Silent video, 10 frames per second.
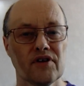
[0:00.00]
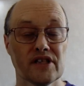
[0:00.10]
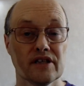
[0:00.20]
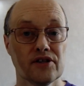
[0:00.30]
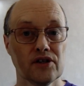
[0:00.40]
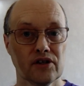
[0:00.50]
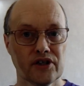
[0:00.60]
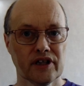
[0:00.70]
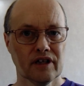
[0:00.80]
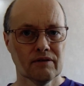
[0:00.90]
visited
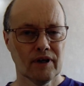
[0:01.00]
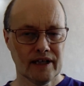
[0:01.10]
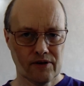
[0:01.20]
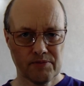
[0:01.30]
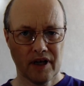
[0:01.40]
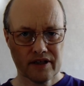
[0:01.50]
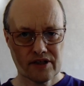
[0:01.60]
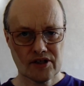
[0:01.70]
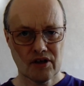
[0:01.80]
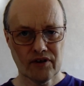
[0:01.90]
Georgia when it was part of
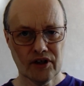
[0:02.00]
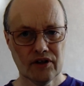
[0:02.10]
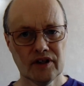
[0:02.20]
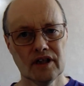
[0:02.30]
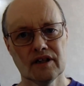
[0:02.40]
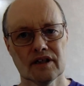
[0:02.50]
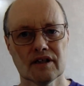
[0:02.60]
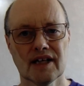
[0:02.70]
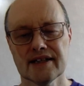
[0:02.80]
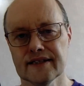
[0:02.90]
the Soviet Union in
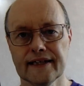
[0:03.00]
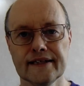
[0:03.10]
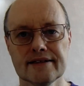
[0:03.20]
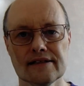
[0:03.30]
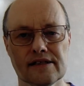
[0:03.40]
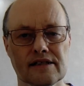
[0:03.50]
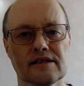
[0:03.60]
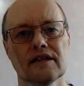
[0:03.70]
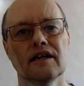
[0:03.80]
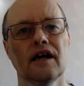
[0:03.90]
the
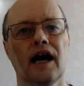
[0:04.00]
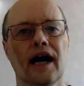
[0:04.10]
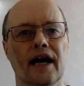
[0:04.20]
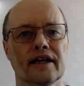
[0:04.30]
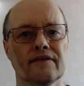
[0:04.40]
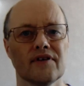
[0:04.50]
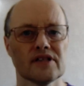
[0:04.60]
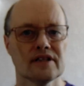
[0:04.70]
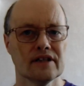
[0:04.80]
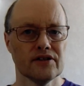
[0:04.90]
1980s and
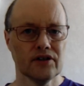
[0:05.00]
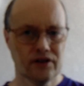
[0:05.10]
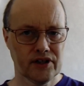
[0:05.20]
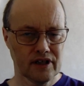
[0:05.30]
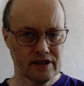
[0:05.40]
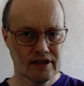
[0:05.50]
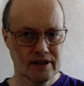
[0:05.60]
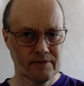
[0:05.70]
visited Georgia as an